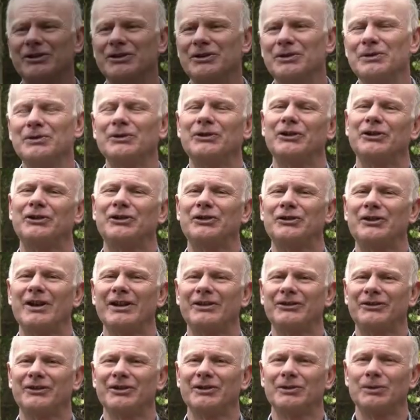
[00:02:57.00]
to use a
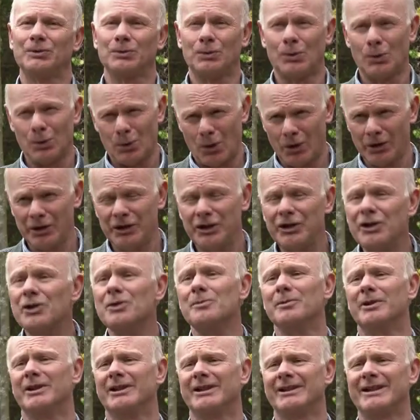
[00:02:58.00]
terrestrial or a
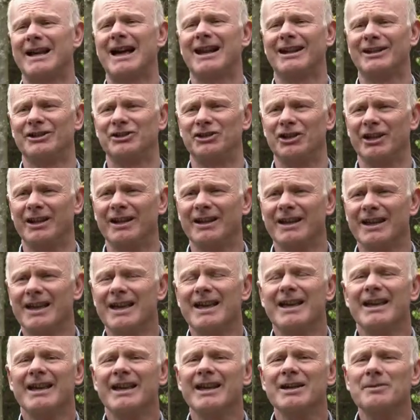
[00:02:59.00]
human analogy,
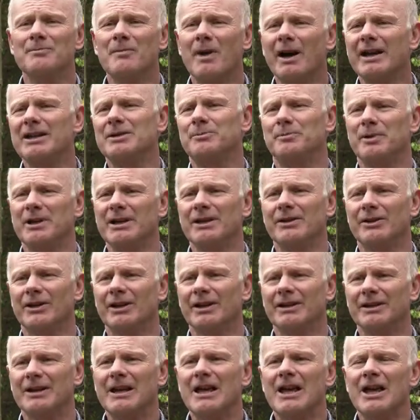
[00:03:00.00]
it might be
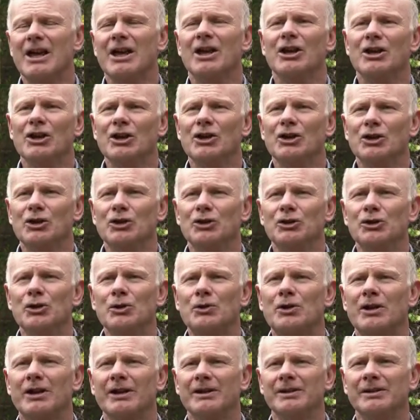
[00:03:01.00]
that
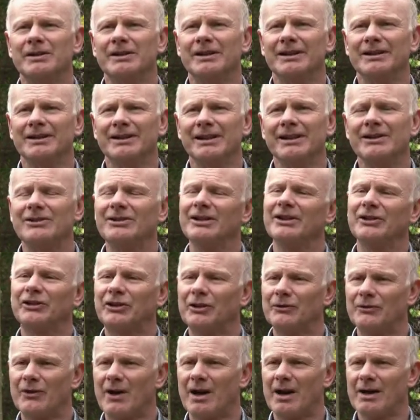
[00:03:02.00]
you can easily
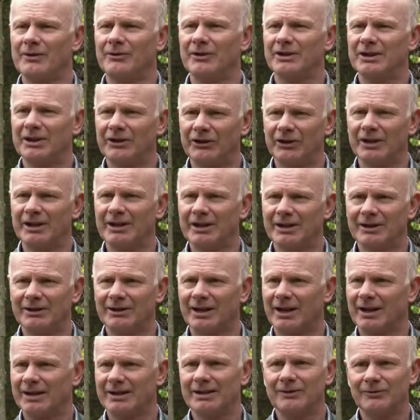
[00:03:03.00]
survive a disease
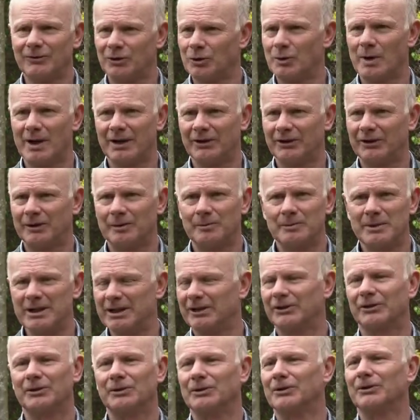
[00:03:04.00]
like influenza,
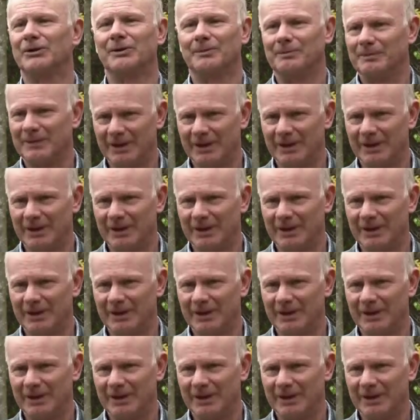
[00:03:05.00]
measles,